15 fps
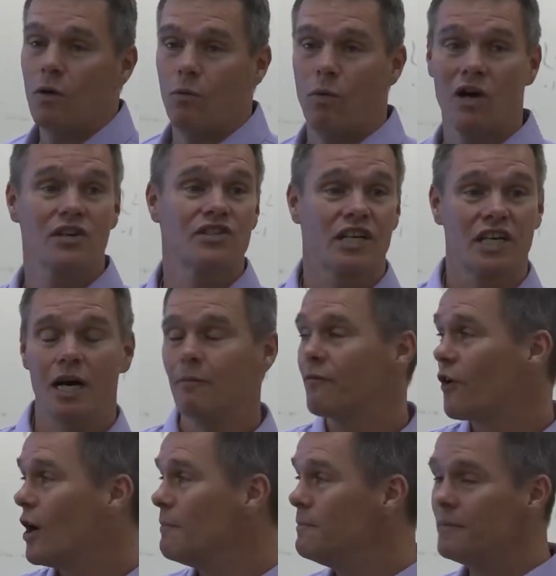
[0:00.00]
Where does it come
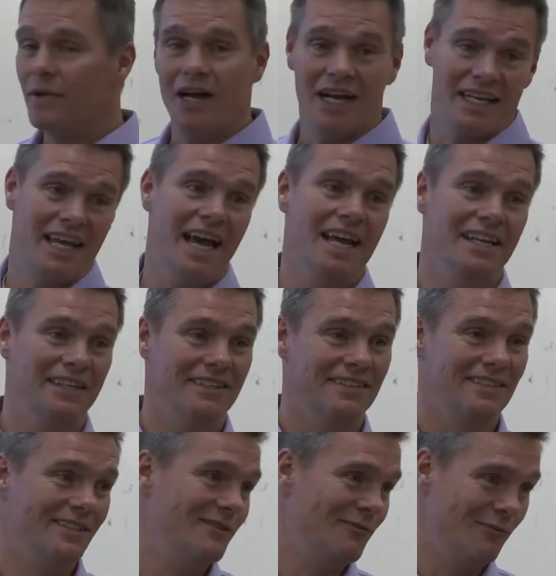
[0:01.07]
from? Again,
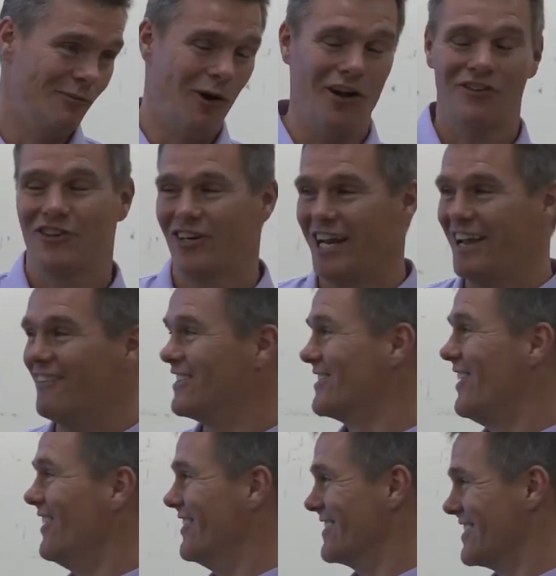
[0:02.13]
Walter gave us
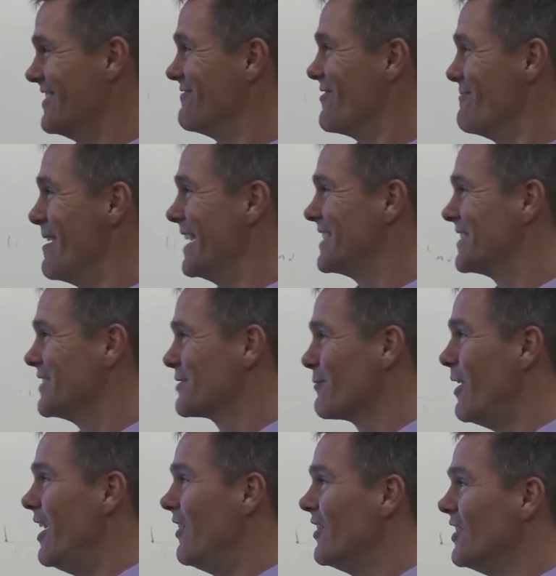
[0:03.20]
all this information as
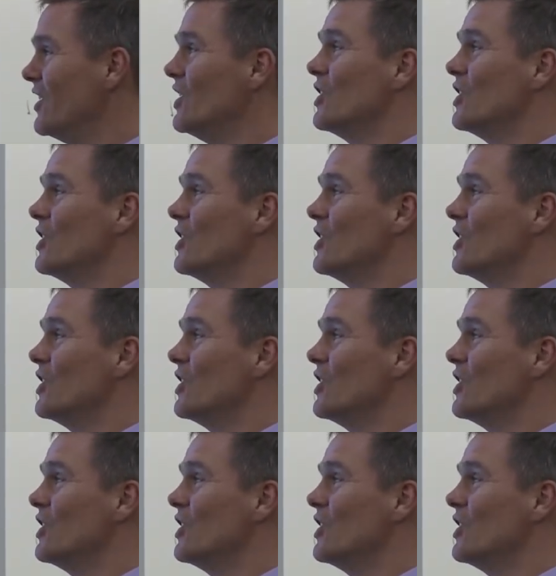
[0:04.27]
well.